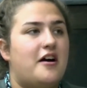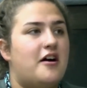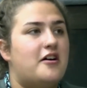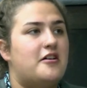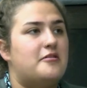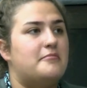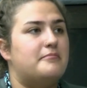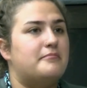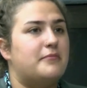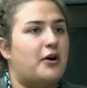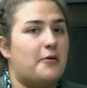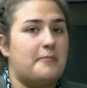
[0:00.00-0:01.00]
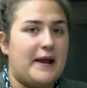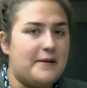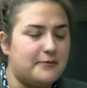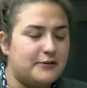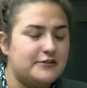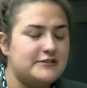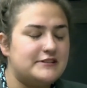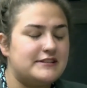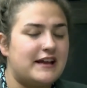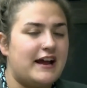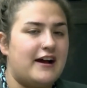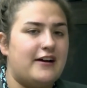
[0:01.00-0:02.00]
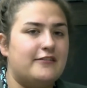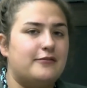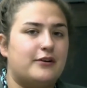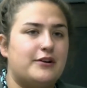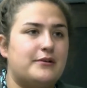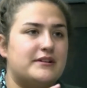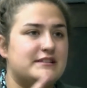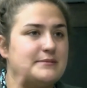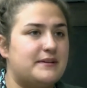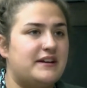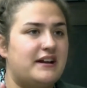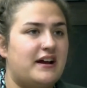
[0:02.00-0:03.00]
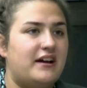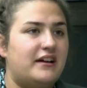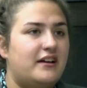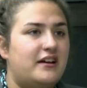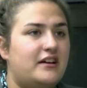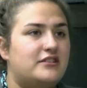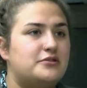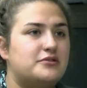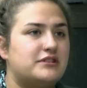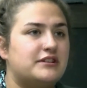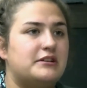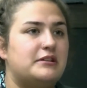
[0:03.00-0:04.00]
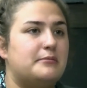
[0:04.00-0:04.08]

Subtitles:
Our papers, they have where you can submit it at. It's usually the